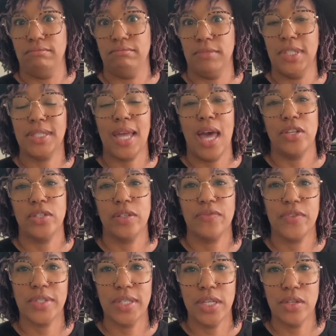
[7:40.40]
a scholarship
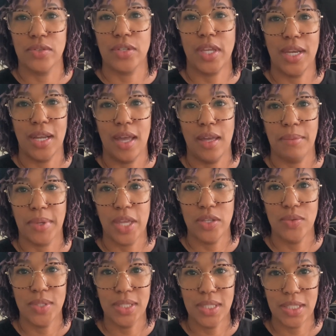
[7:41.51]
for seniors? Can
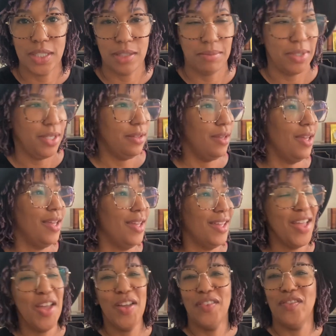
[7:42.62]
you send it to me
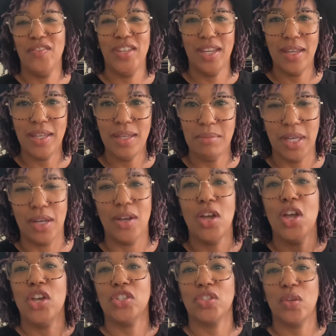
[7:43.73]
via email?
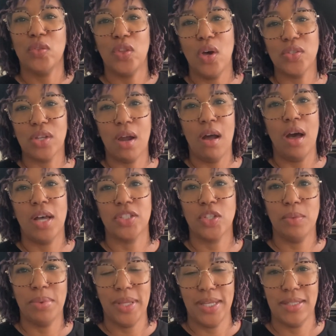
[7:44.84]
So those are also
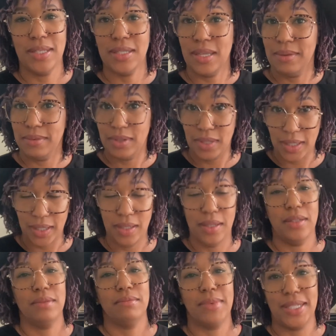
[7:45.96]
places. And
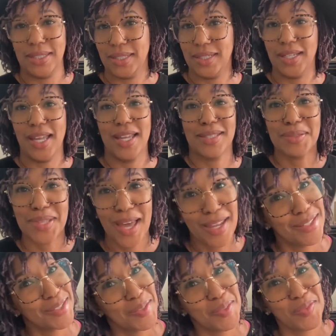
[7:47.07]
again, my son got some
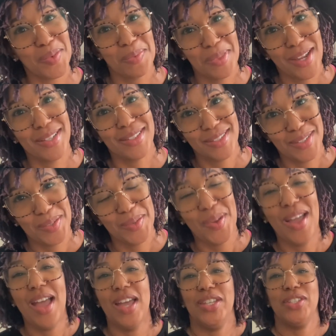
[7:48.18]
scholarships from there too.
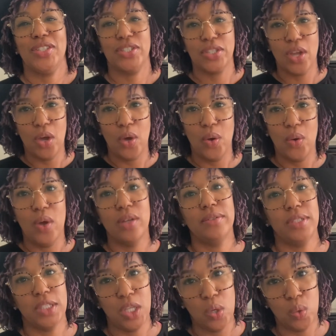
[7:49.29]
So
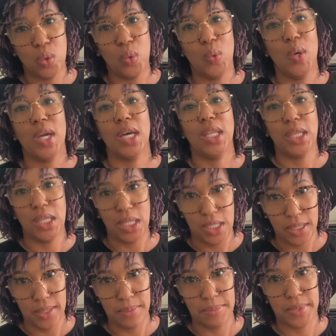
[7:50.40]
local
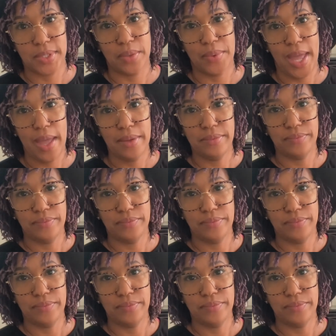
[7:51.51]
clubs, okay?